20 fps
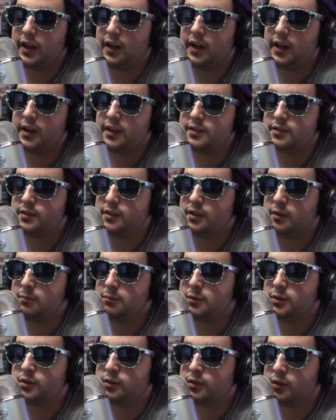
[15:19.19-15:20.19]
had some.
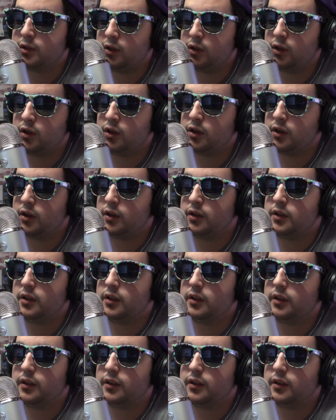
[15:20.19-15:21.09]
It's good.